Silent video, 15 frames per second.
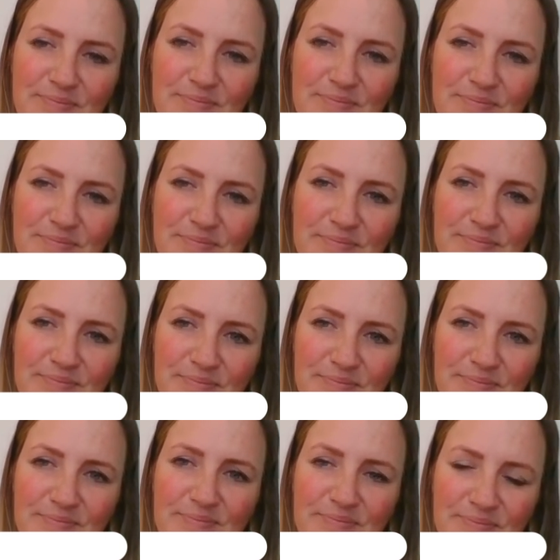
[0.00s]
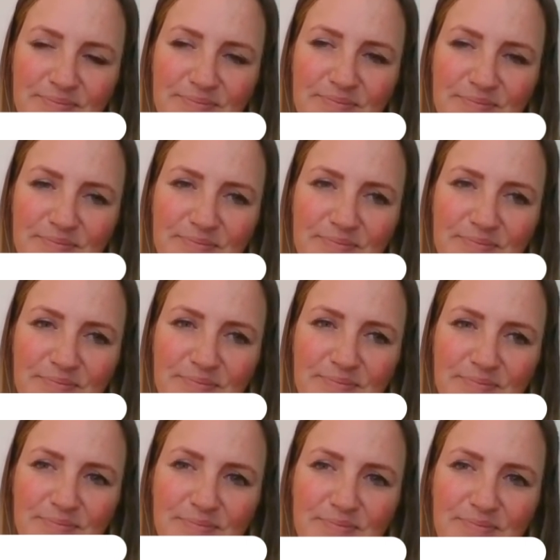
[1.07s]

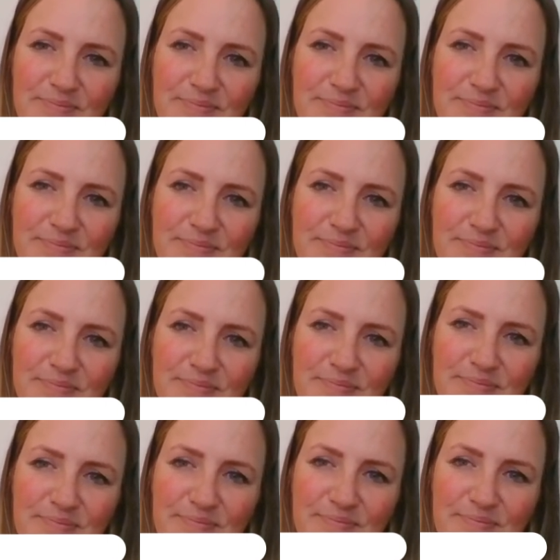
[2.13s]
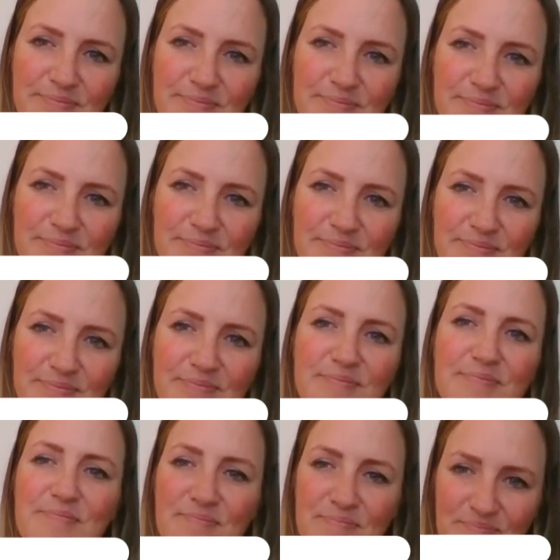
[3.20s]
No words are spoken by the person on screen.